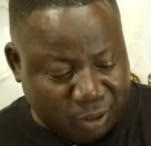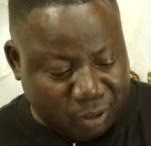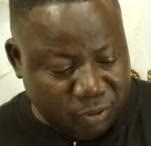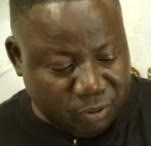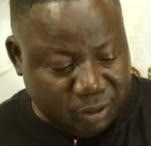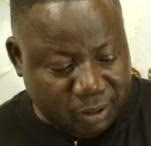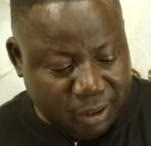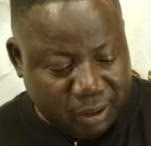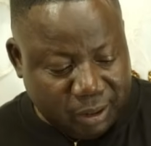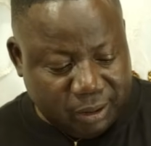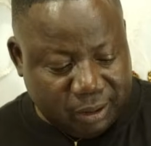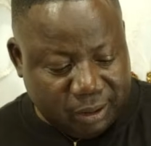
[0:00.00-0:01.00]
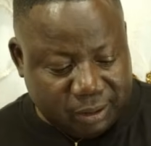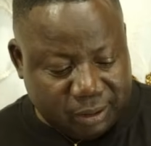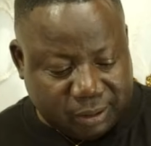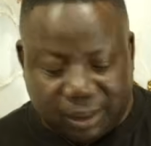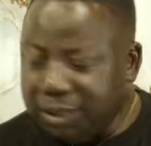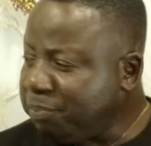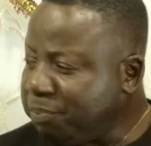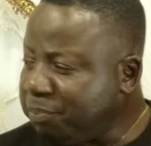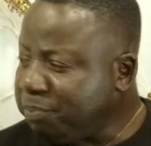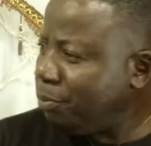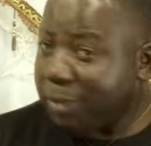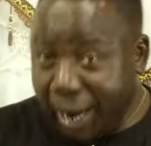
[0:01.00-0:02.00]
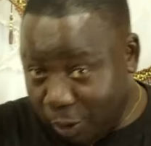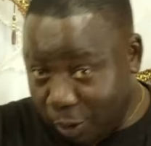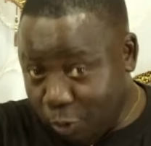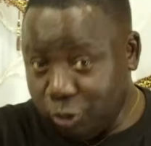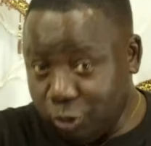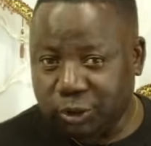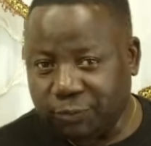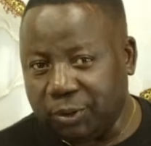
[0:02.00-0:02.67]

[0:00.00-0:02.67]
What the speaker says: tell people, my audience for that matter, on this